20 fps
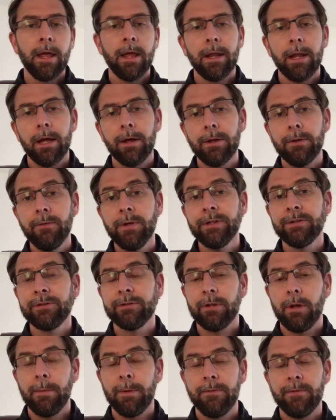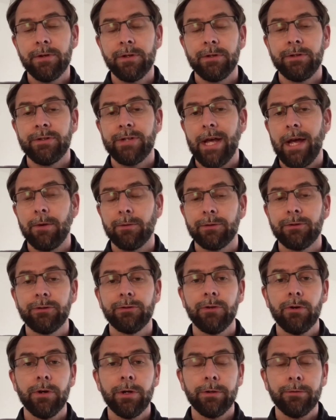Now, there is some evidence
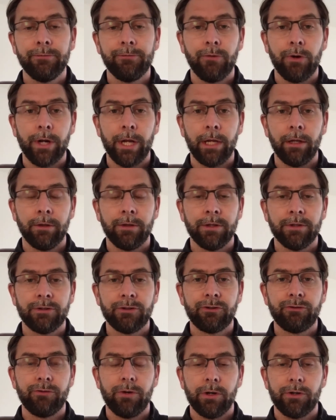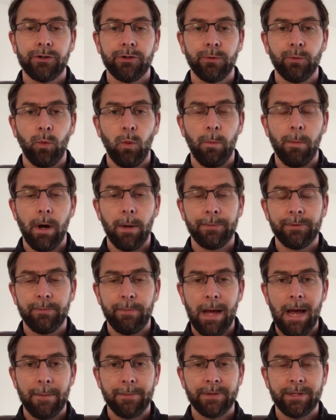outside of running that structured warm-ups
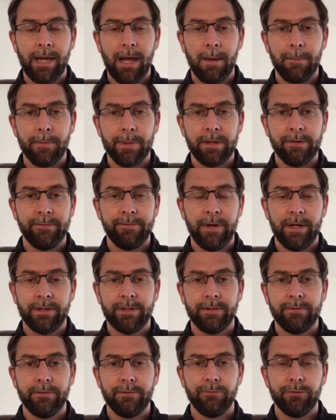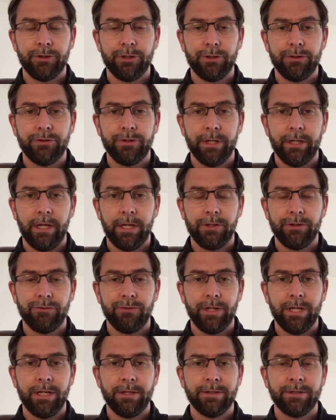perhaps can be effective in reducing
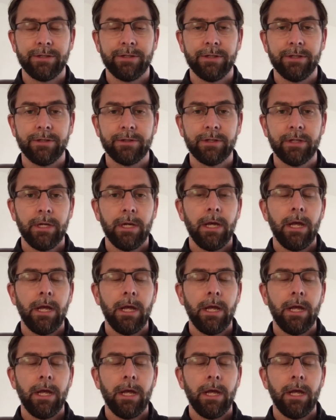injury incidents,